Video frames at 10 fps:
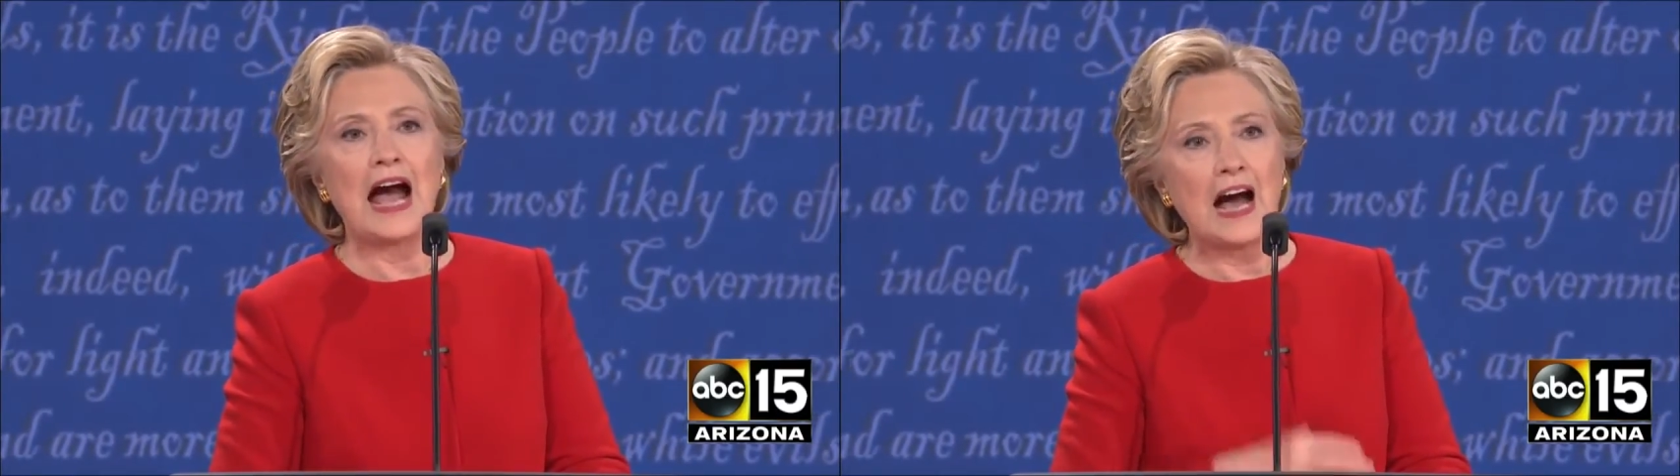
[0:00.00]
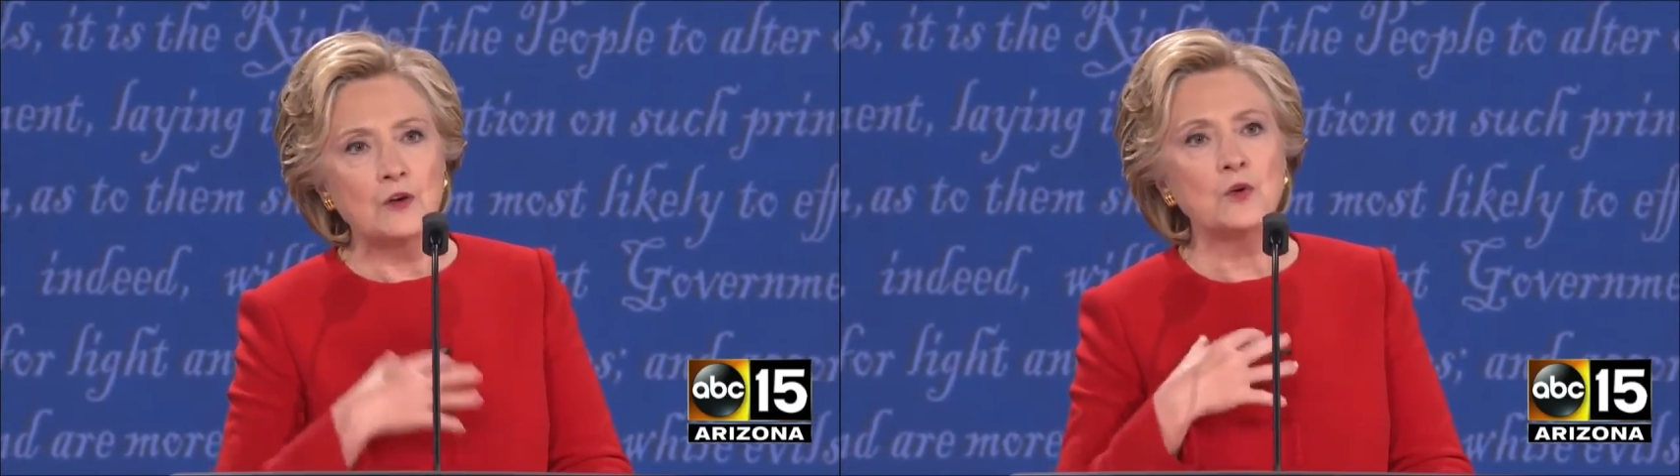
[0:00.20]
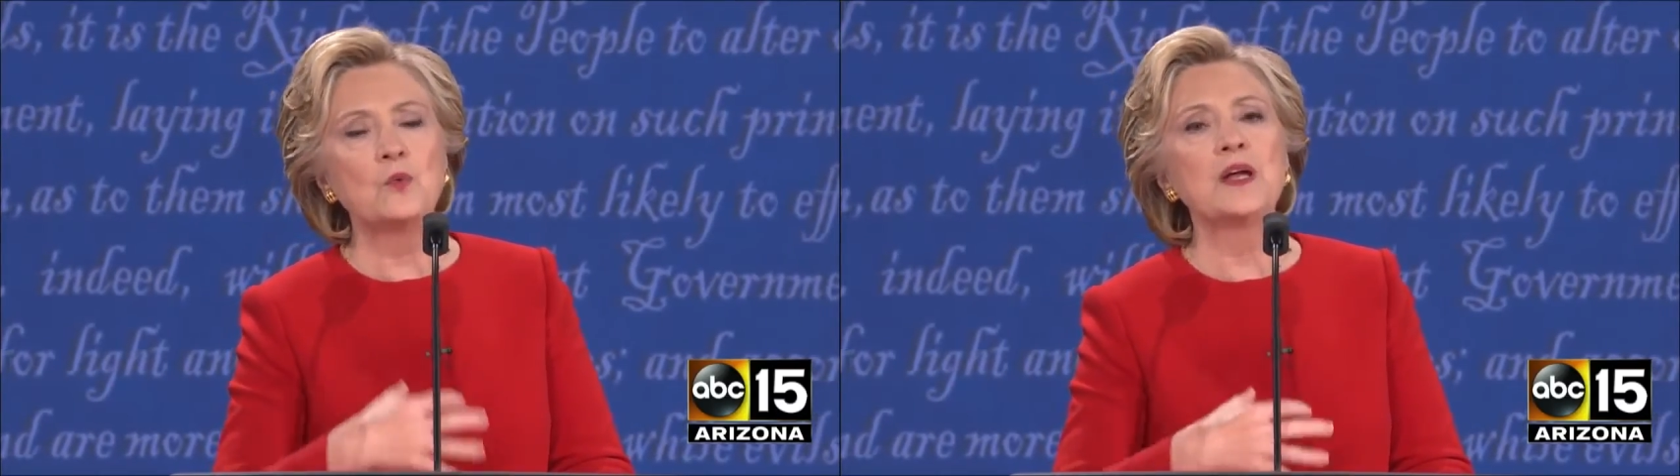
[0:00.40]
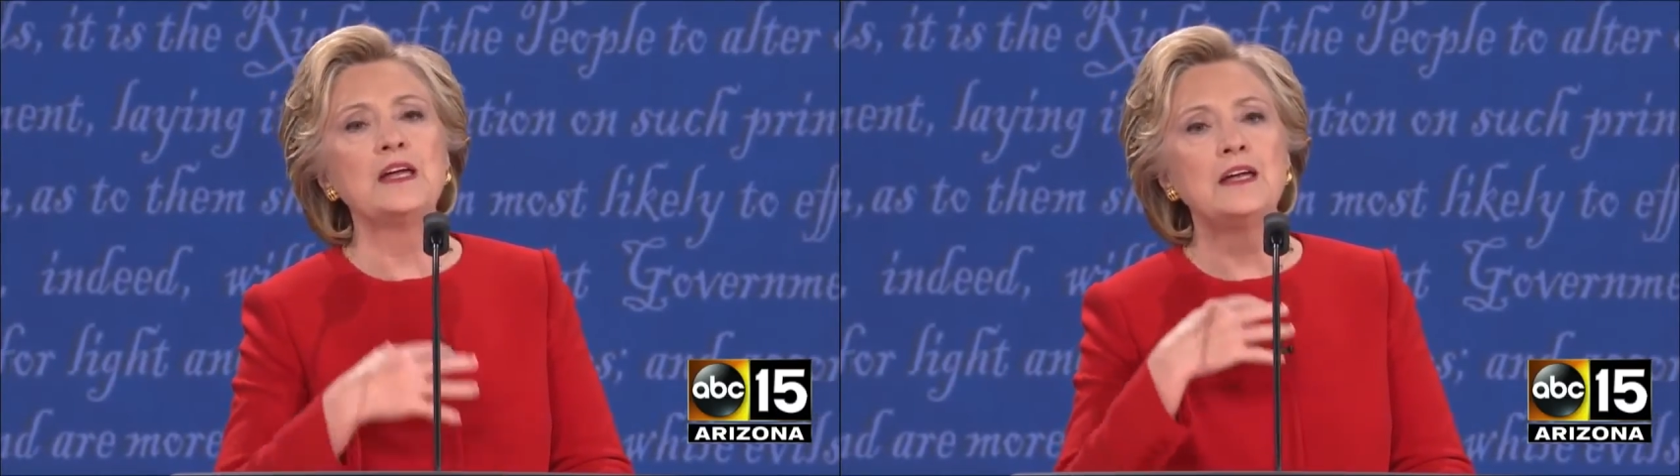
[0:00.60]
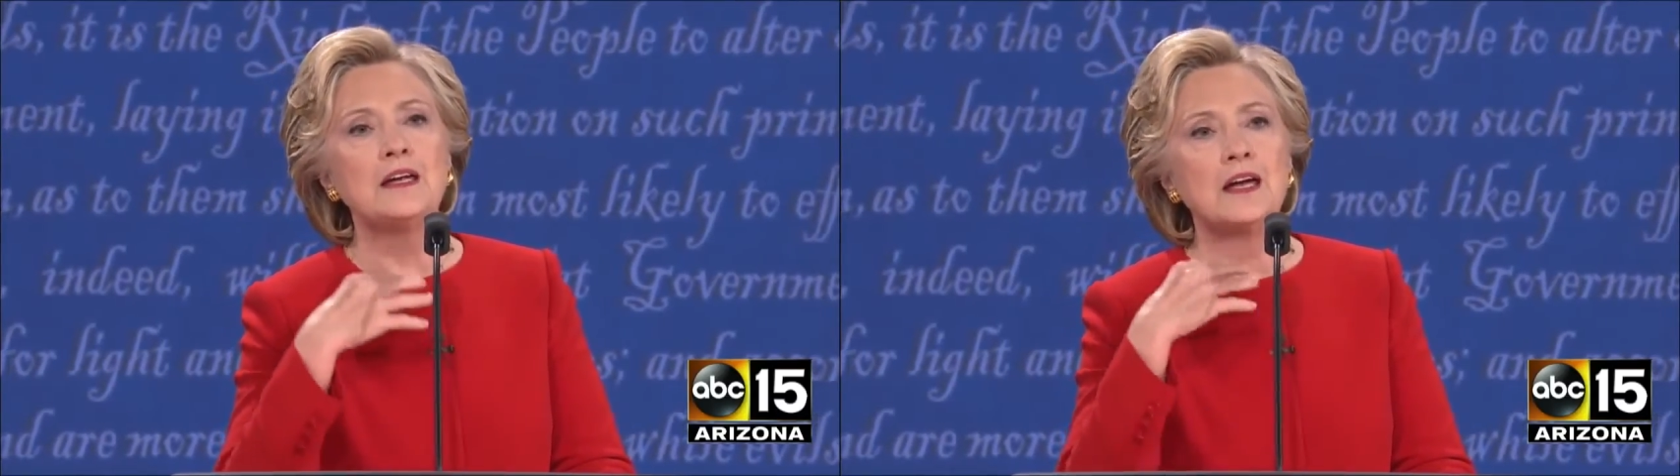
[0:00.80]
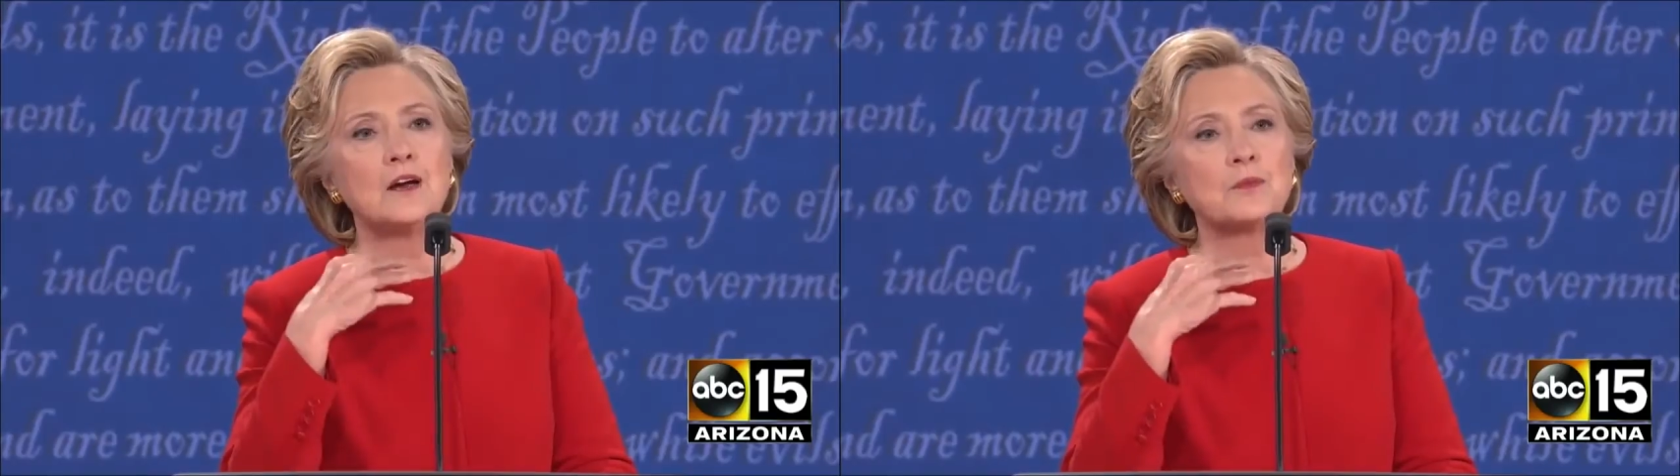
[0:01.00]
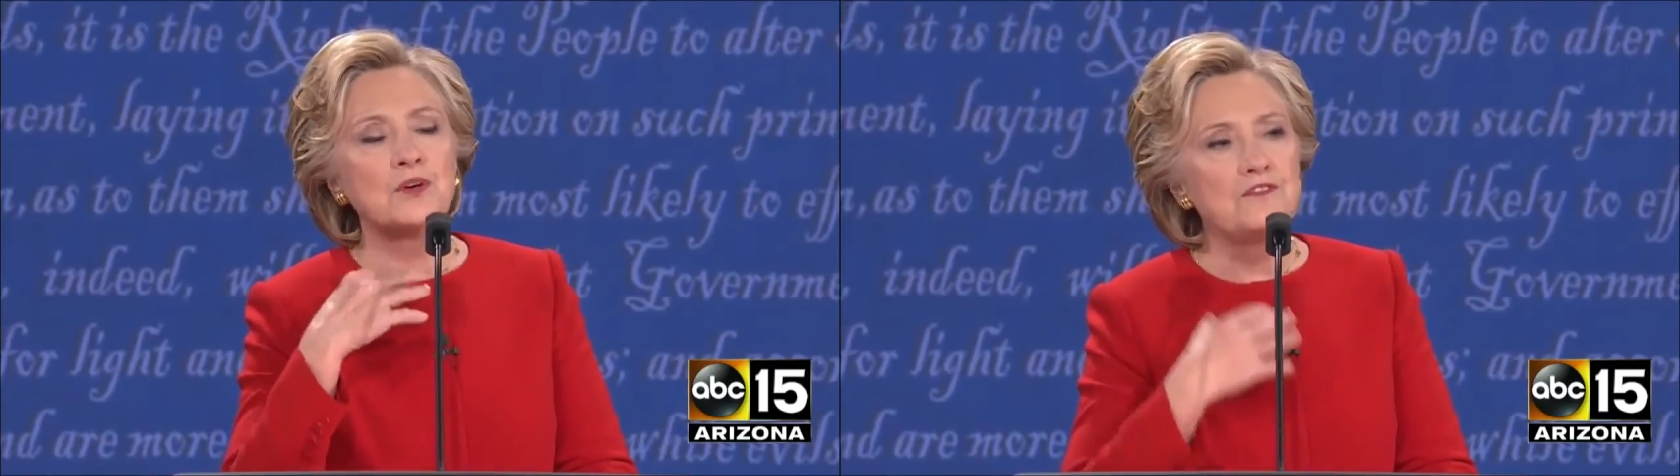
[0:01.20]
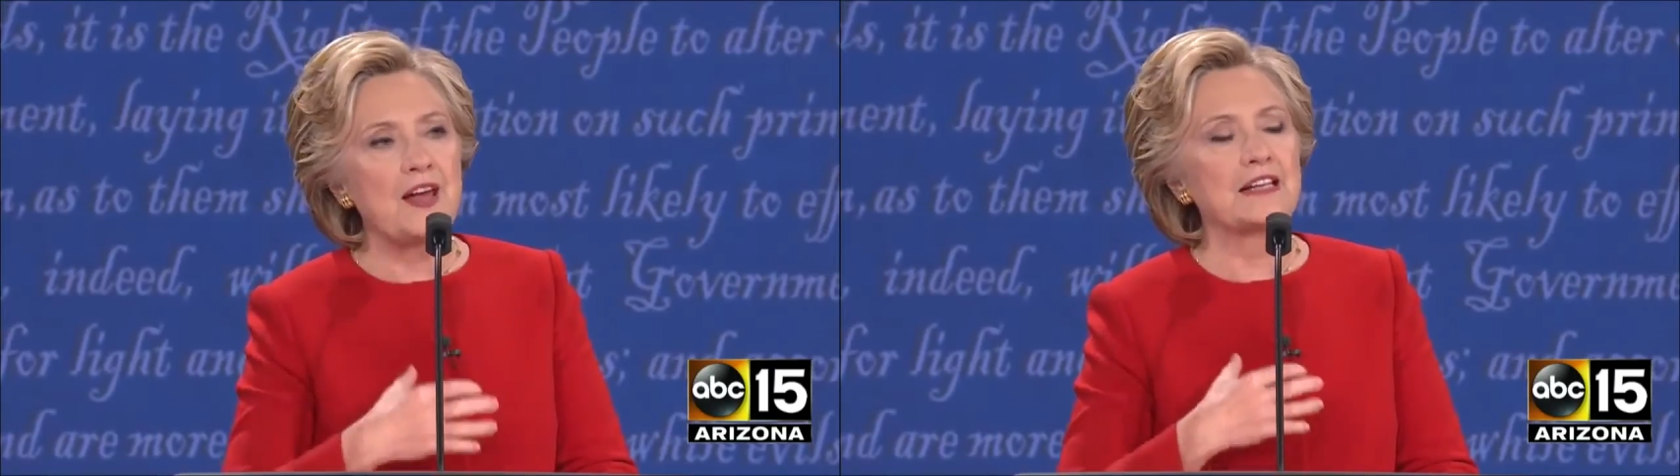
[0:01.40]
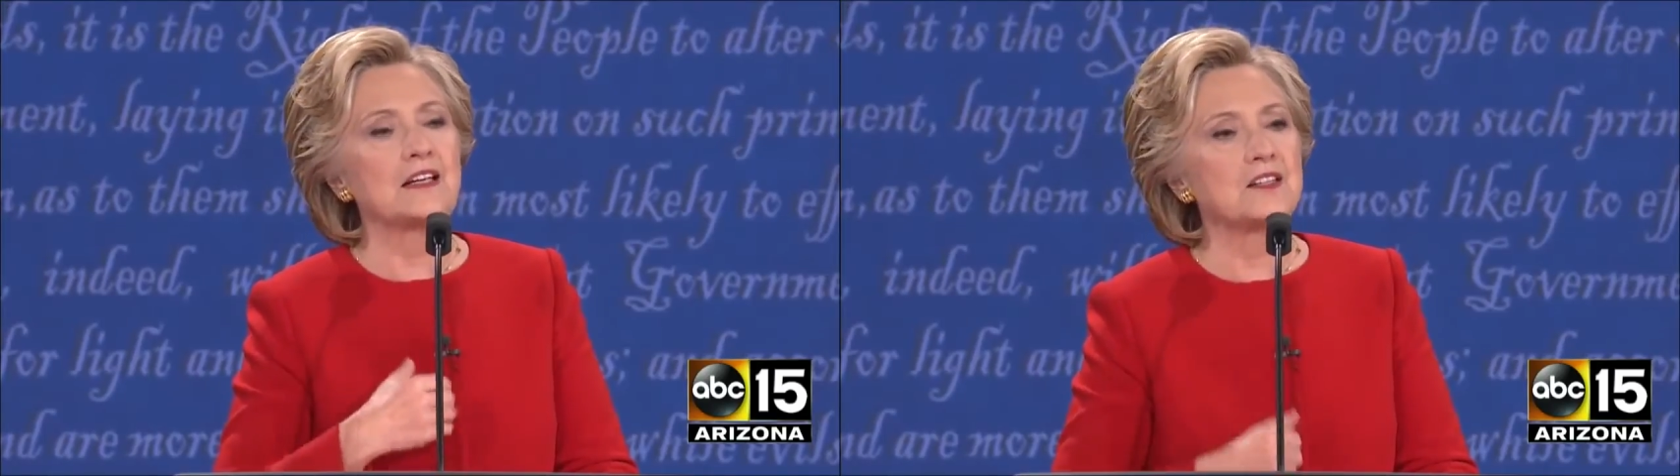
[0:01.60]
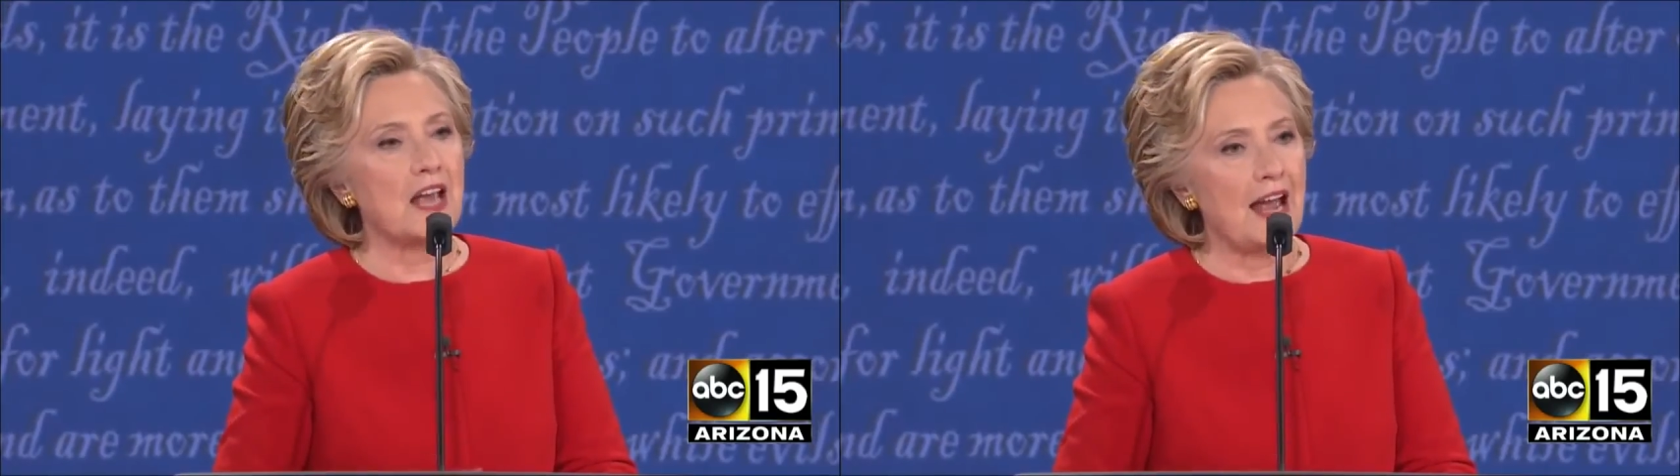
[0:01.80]
How do we prevent
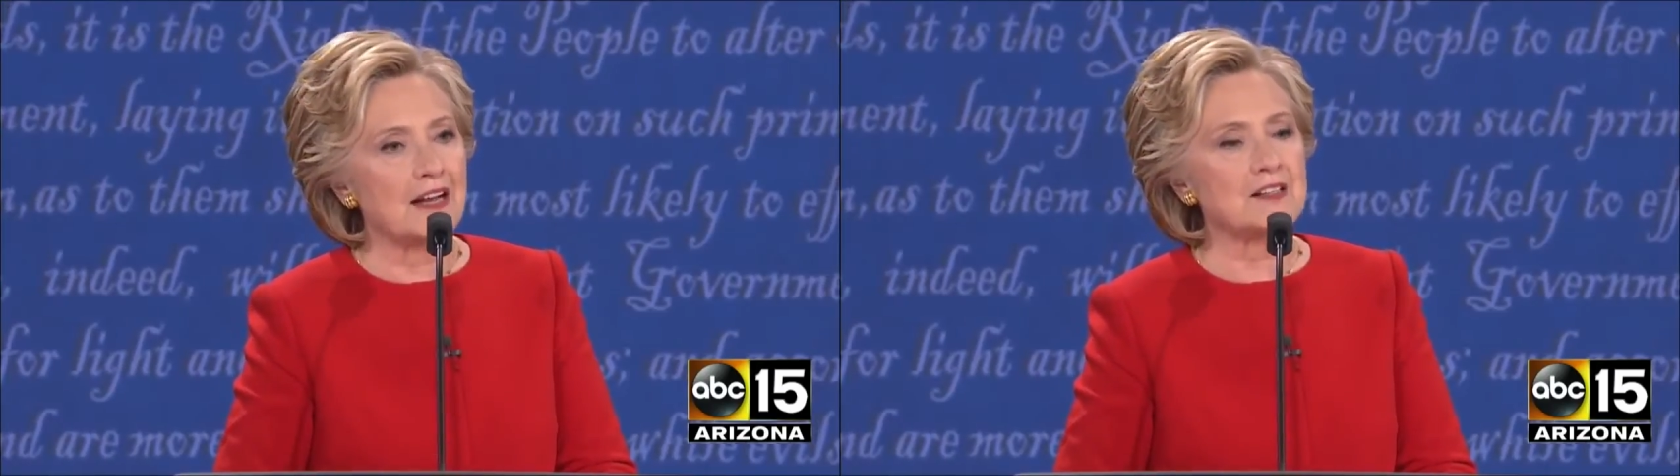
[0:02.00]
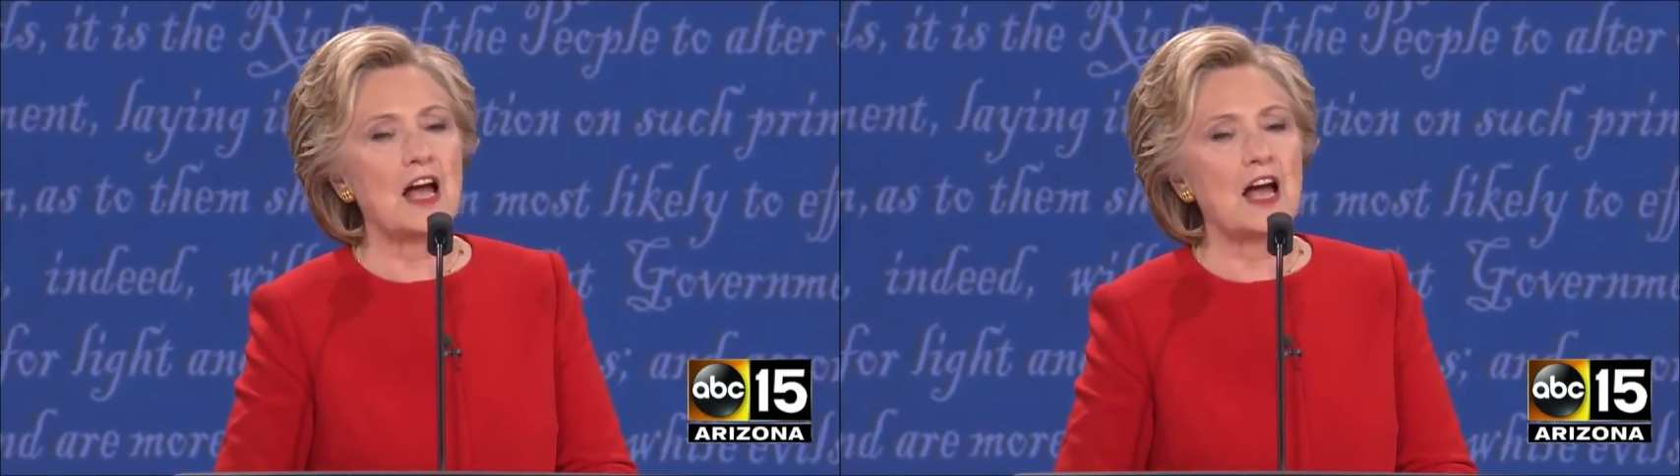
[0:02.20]
attacks?